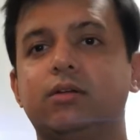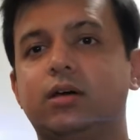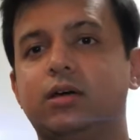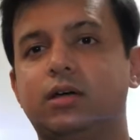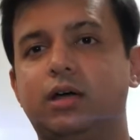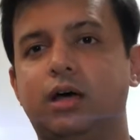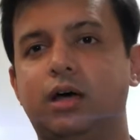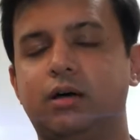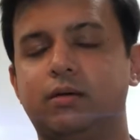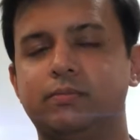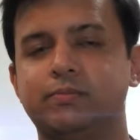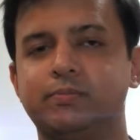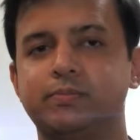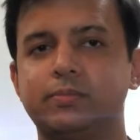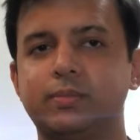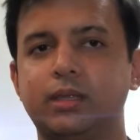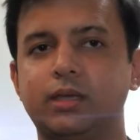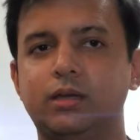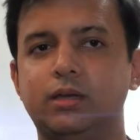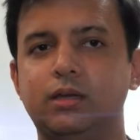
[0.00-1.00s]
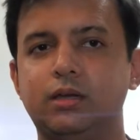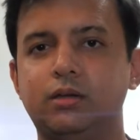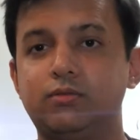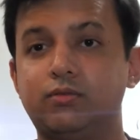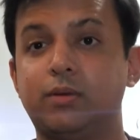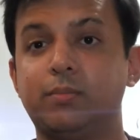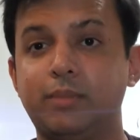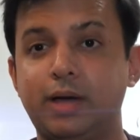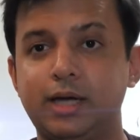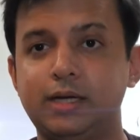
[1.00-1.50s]

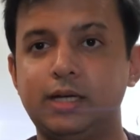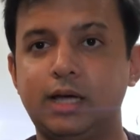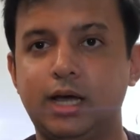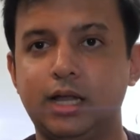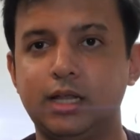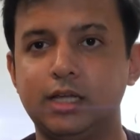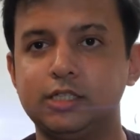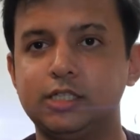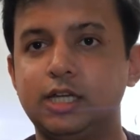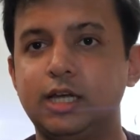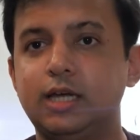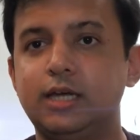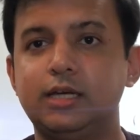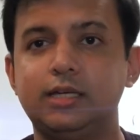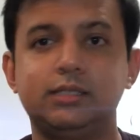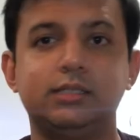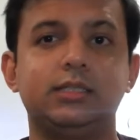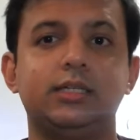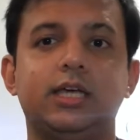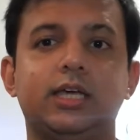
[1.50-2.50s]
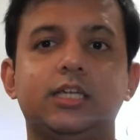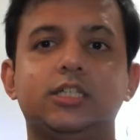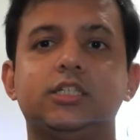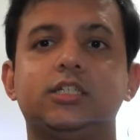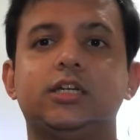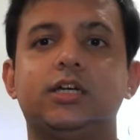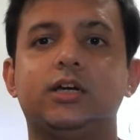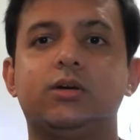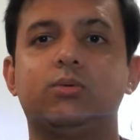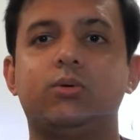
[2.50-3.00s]
from my knowledge, is the Asian
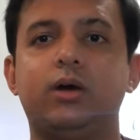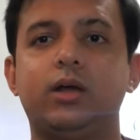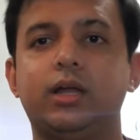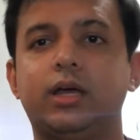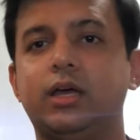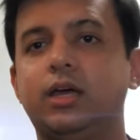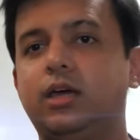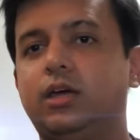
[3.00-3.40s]
arowana.